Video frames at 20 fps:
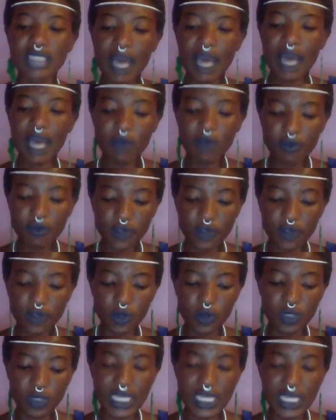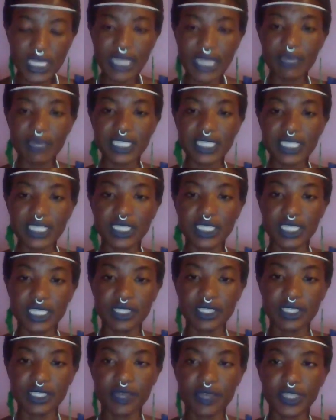some of you take the
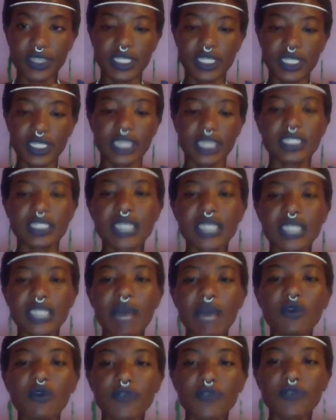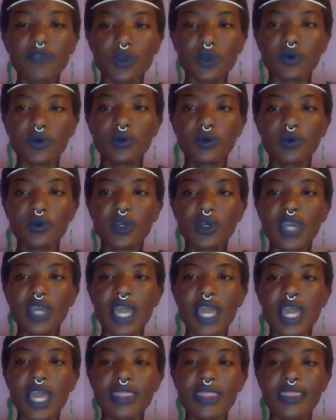messages as they resonate. Some of you,
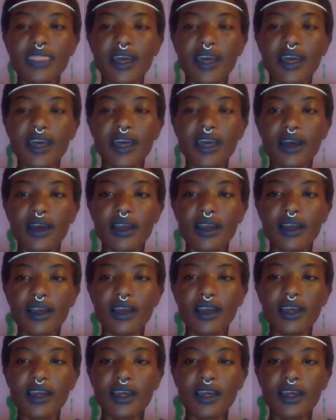the